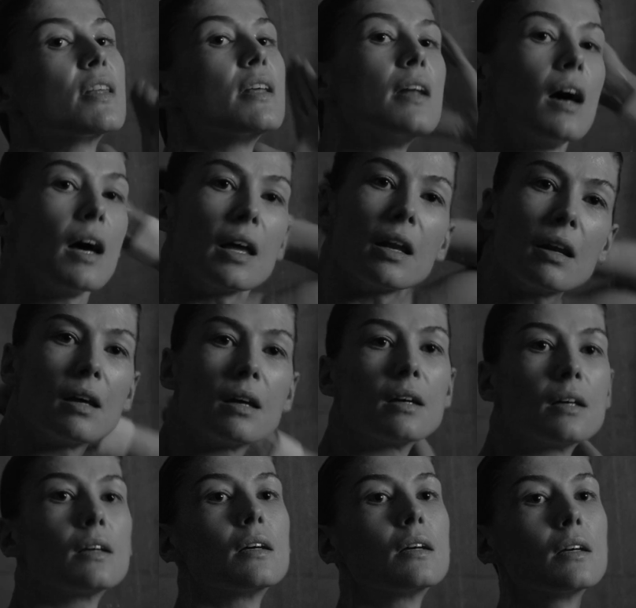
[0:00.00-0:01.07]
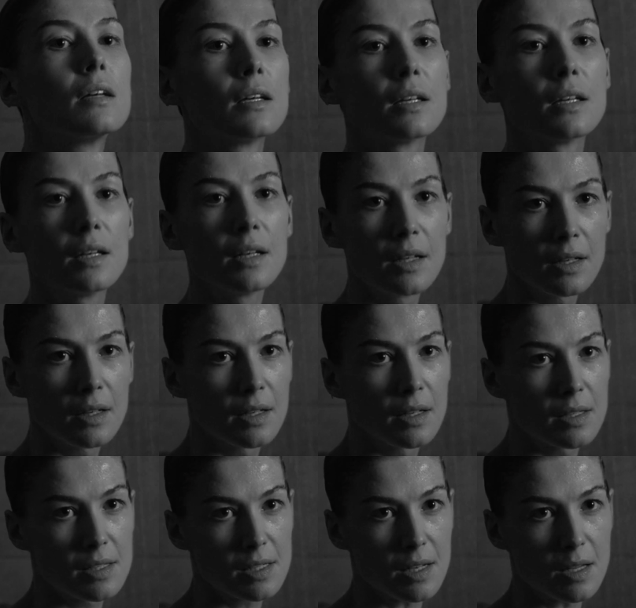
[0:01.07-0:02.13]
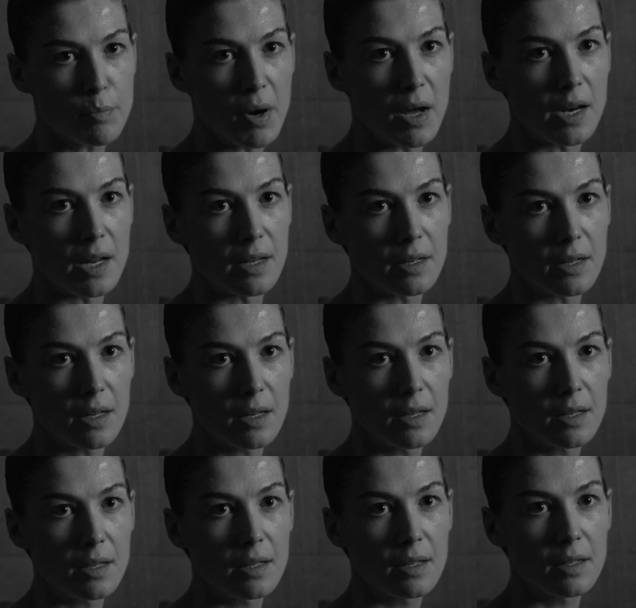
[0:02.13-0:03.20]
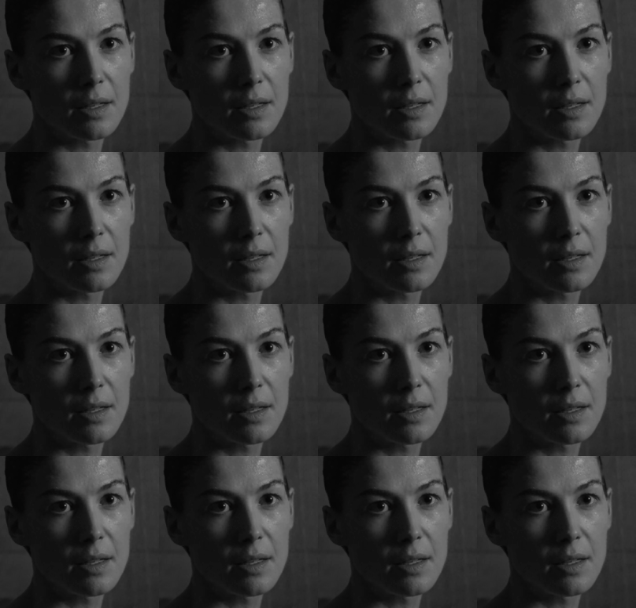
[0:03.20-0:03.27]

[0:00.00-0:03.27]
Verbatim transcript: Amy threatens to destroy his life if he dares. Plus she's pregnant.